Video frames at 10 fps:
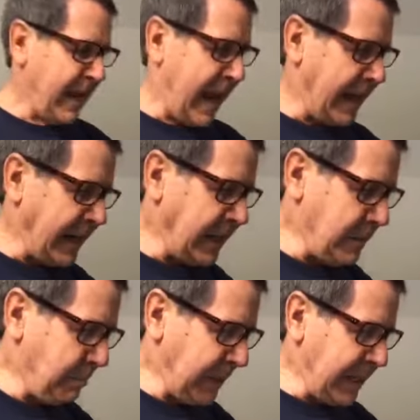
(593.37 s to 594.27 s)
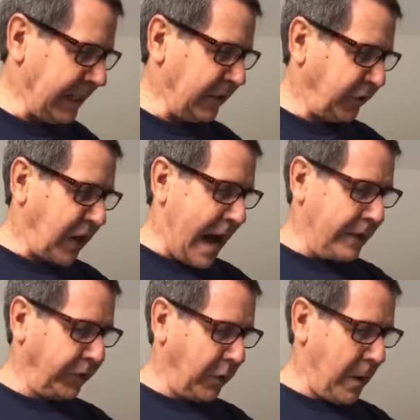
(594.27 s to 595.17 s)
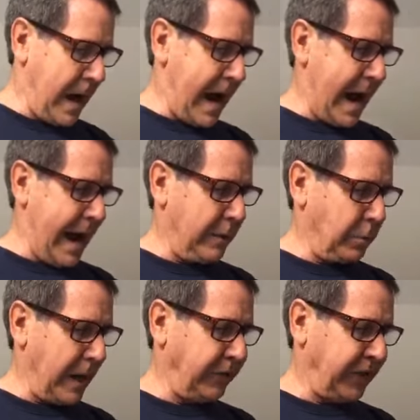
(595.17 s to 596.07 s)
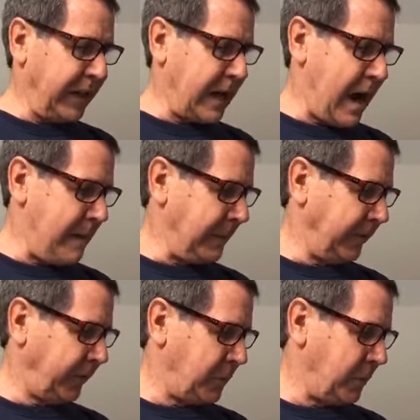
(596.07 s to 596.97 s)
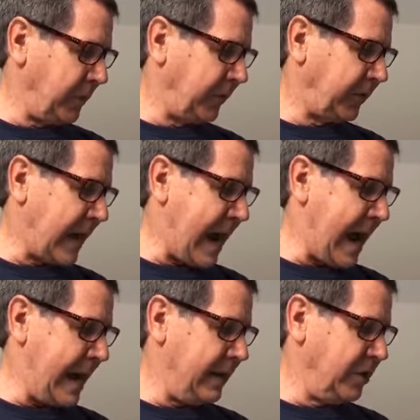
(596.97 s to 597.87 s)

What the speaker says: And in a blink, it's gone so high, racing comets through the sky,